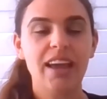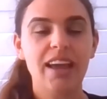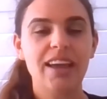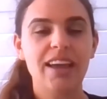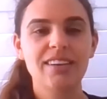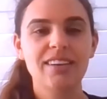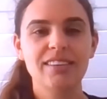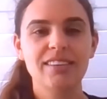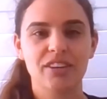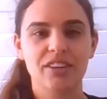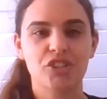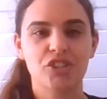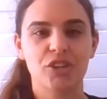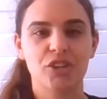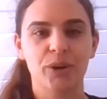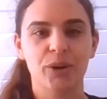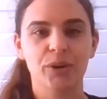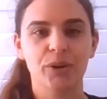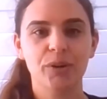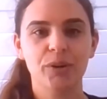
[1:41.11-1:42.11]
in a
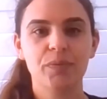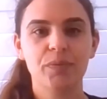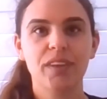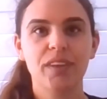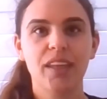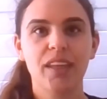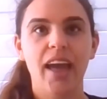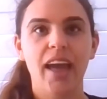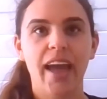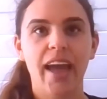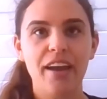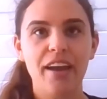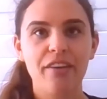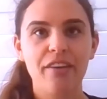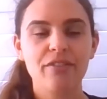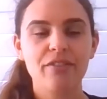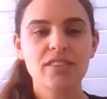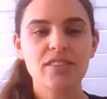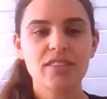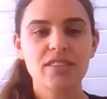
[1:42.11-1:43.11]
nutshell,
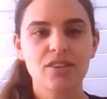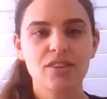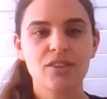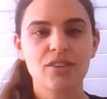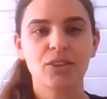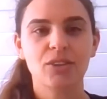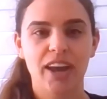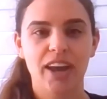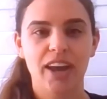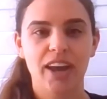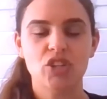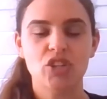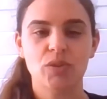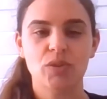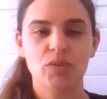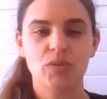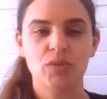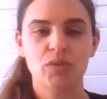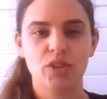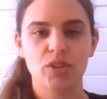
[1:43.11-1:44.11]
every single
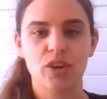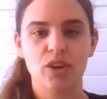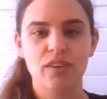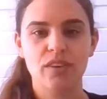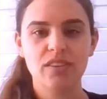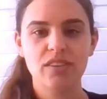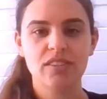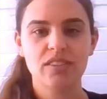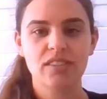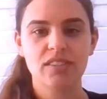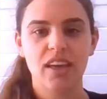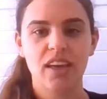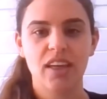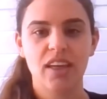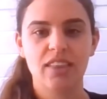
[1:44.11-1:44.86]
location of service,